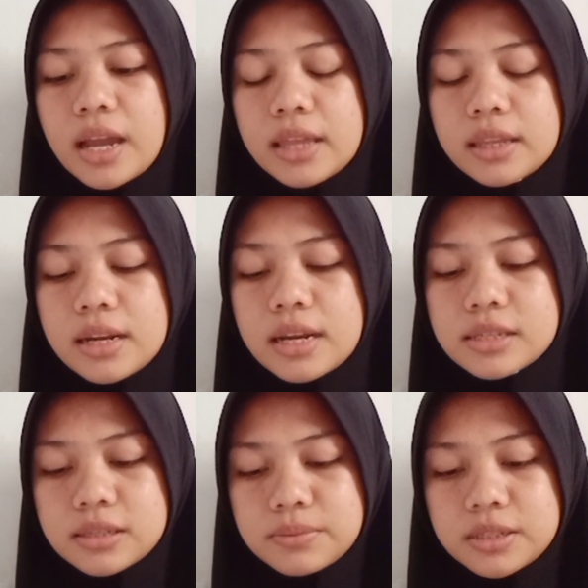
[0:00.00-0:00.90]
and then
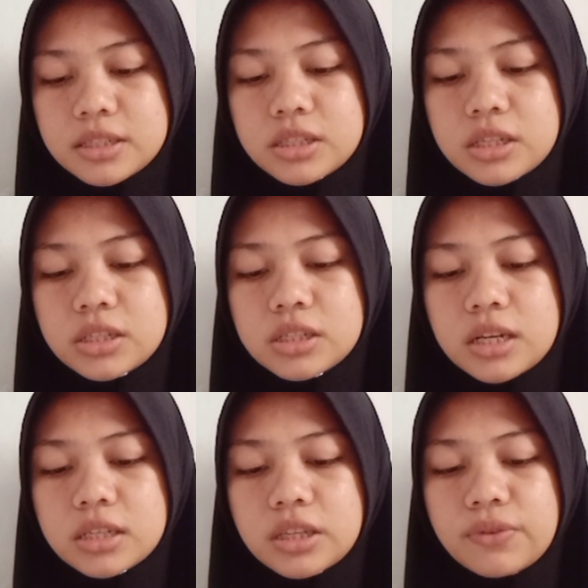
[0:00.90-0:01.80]
assessment, such
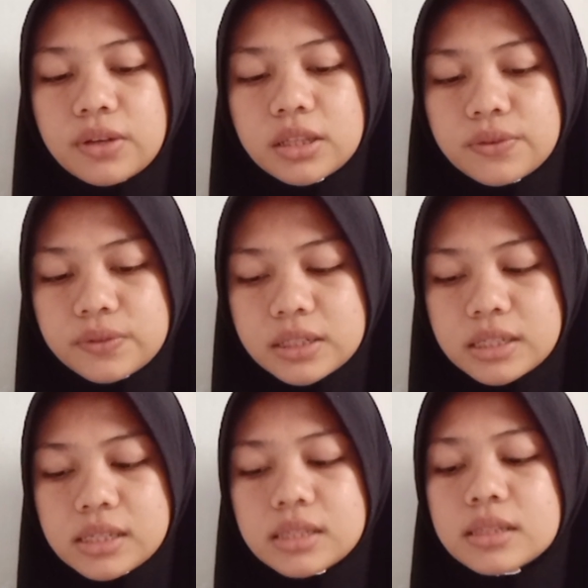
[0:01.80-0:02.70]
as
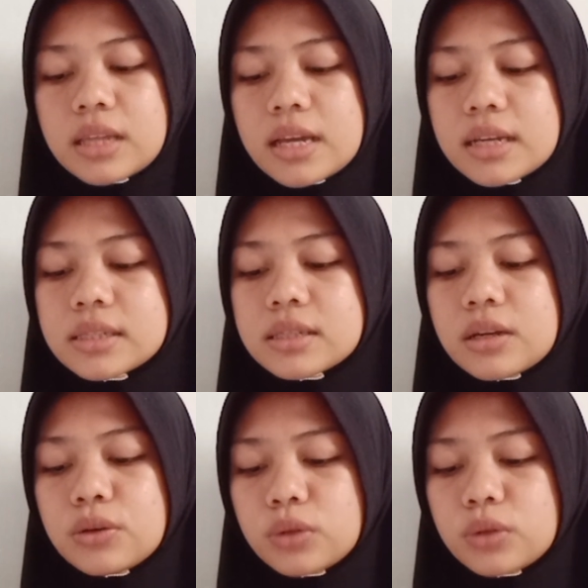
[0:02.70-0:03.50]
effectiveness, text,